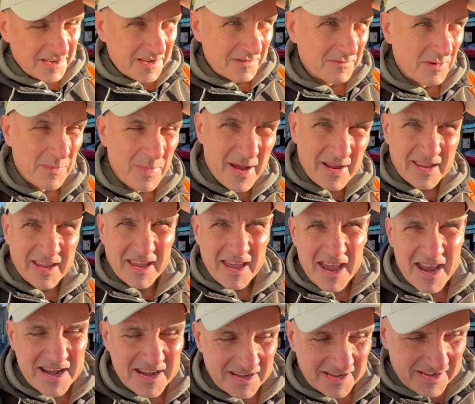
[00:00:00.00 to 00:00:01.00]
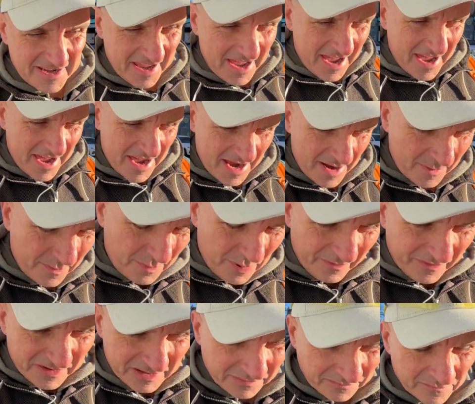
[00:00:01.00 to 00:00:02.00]
We're back again,
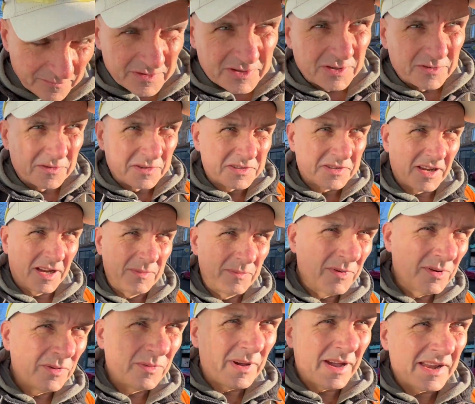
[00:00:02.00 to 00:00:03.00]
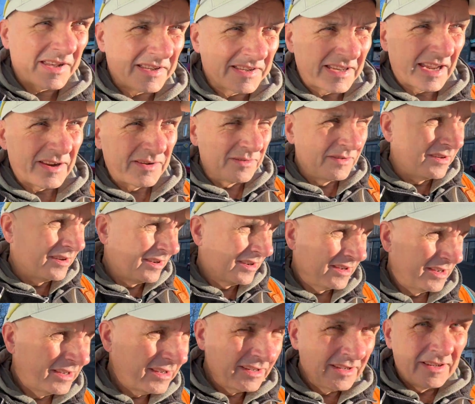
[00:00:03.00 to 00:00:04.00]
with a different video this time. Heading down
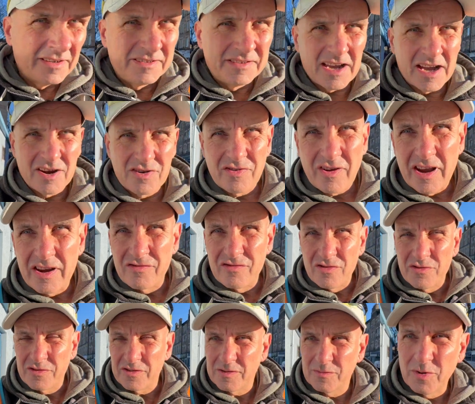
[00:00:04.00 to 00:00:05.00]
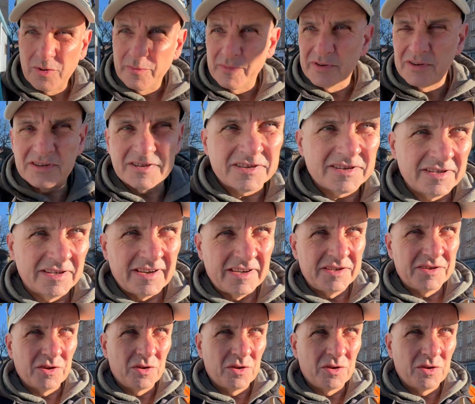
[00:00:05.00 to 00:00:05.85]
Dalry Road at the moment into